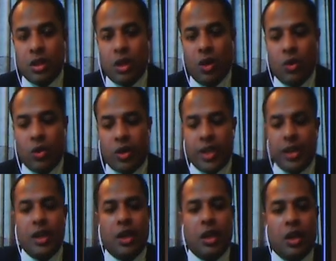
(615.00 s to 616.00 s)
Okay,
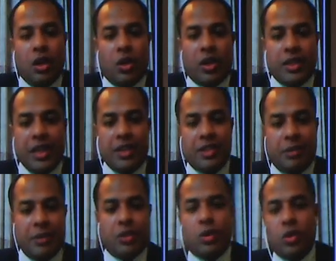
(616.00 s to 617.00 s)
okay, that's the
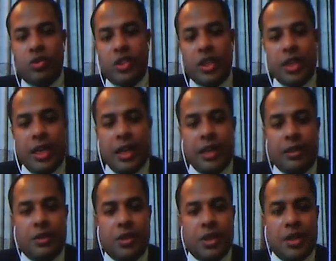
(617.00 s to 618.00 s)
methodology
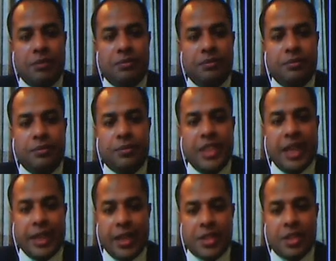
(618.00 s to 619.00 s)
and
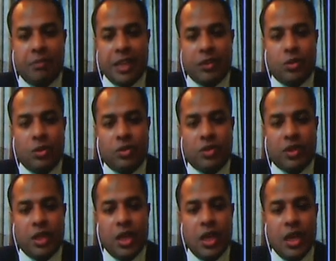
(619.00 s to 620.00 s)
data collection methods.
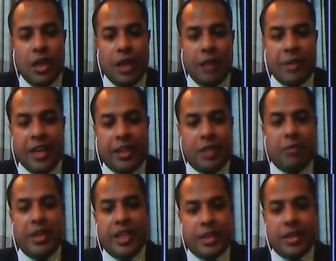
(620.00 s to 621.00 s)
I've collected
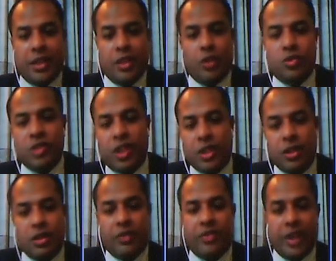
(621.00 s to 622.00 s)
my data using
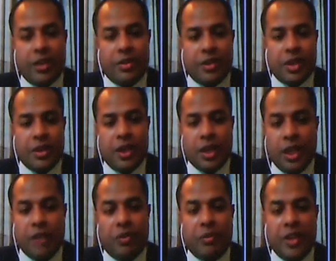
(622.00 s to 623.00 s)
different
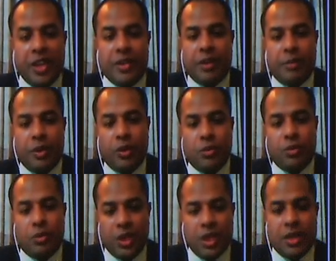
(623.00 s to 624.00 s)
key interview
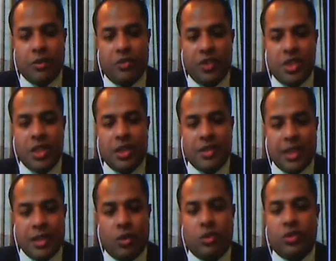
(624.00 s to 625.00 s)
with the officials
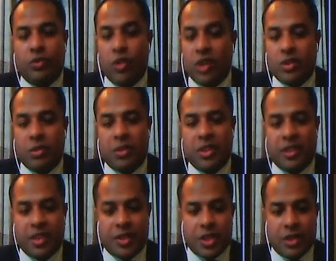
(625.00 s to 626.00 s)
and also focus group
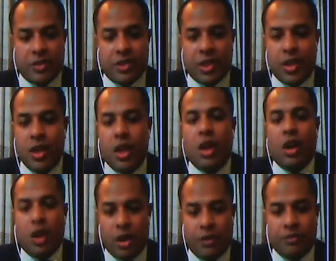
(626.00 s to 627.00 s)
discussions
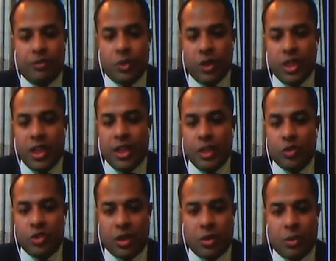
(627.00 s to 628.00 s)
with the
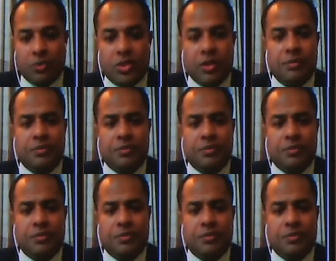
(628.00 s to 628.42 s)
user groups.